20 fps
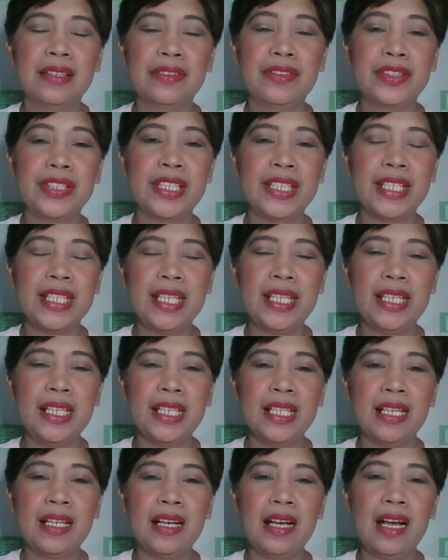3
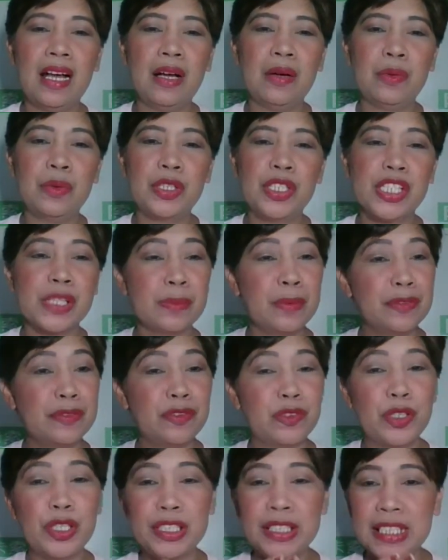hours
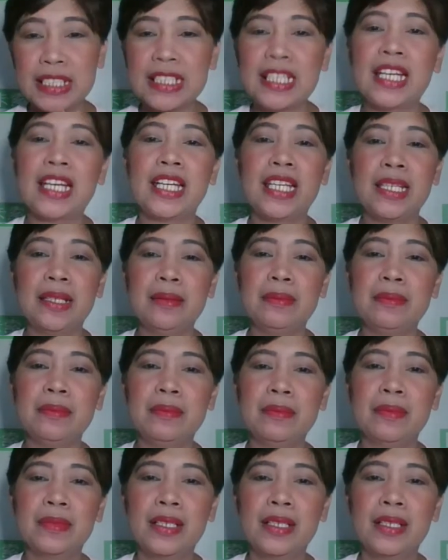before the time,